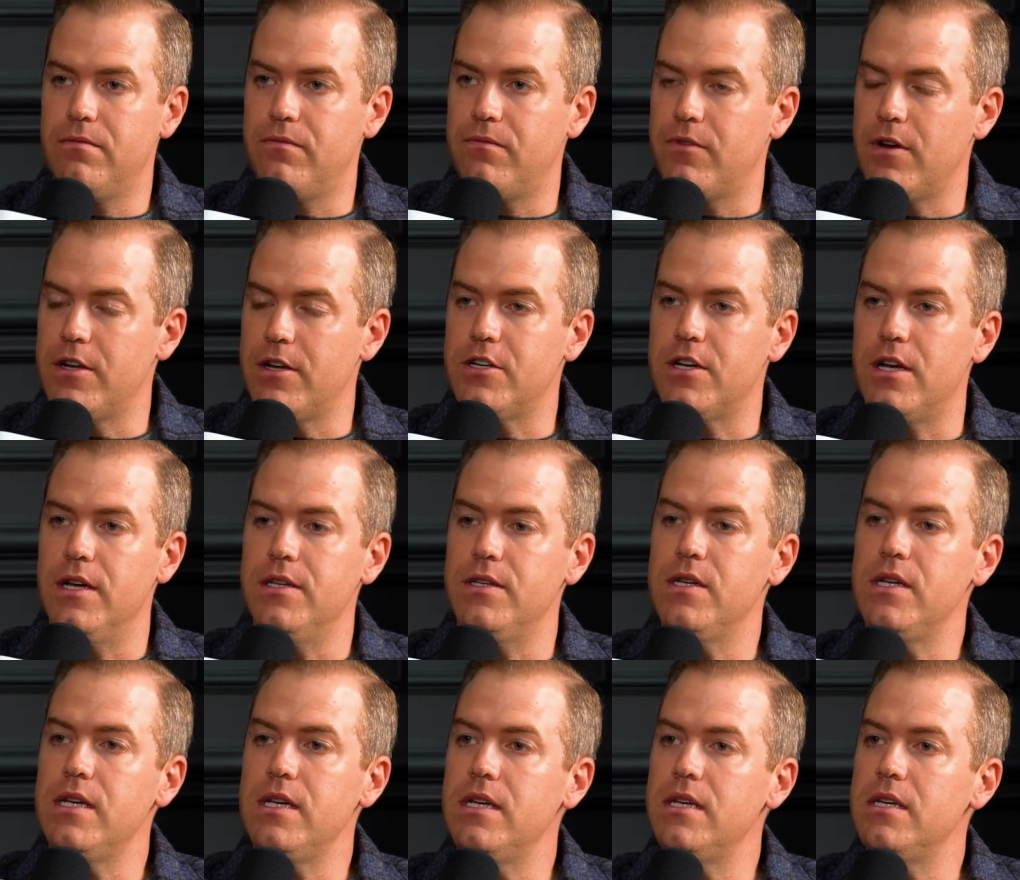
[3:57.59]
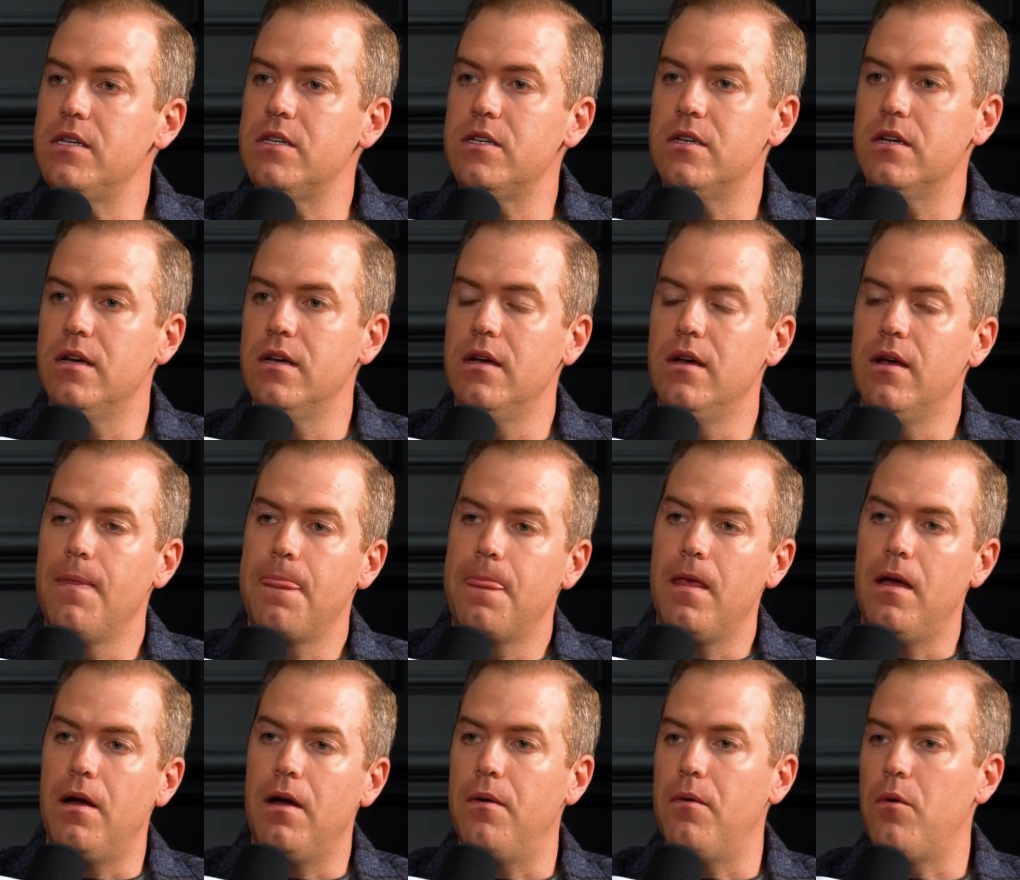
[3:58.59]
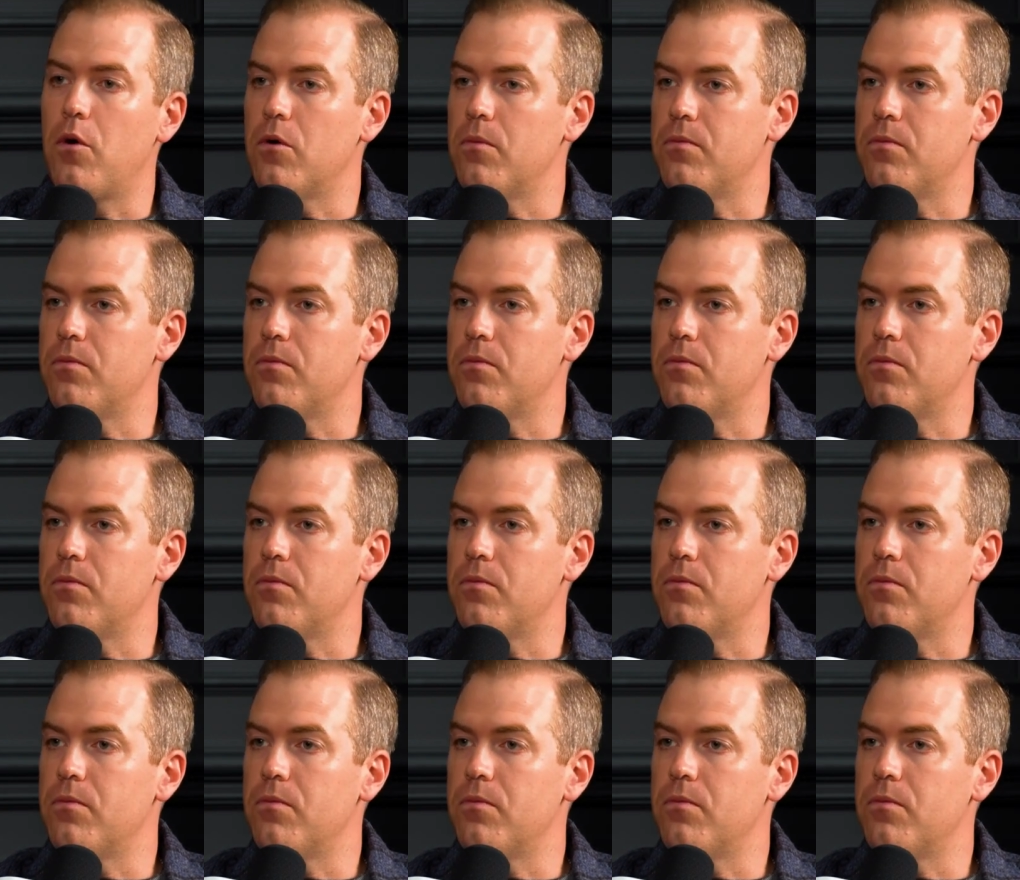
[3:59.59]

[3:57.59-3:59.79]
franchisees or